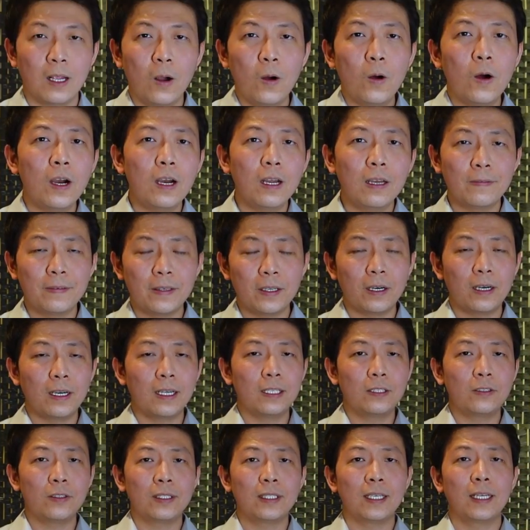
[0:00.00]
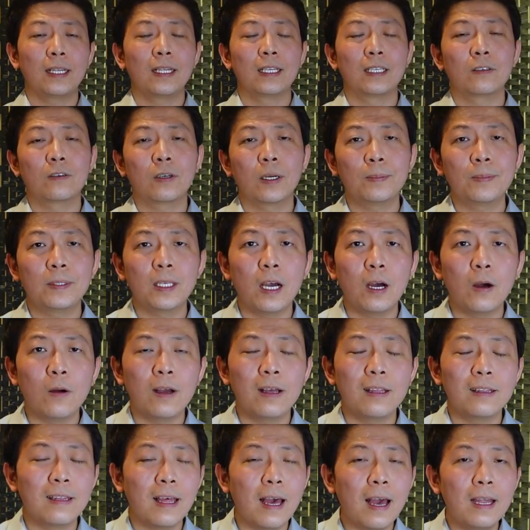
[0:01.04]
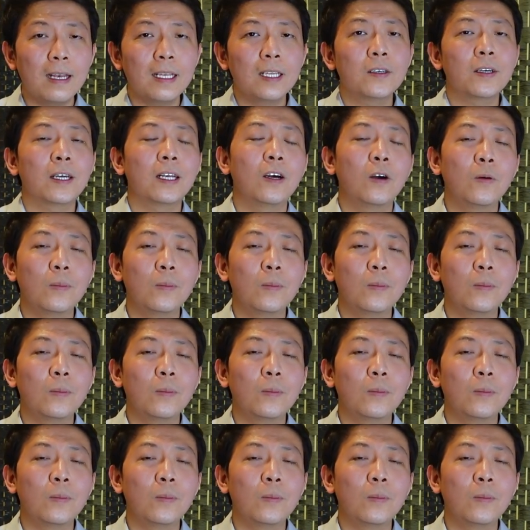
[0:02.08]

Or if you're interested in crypto, then you can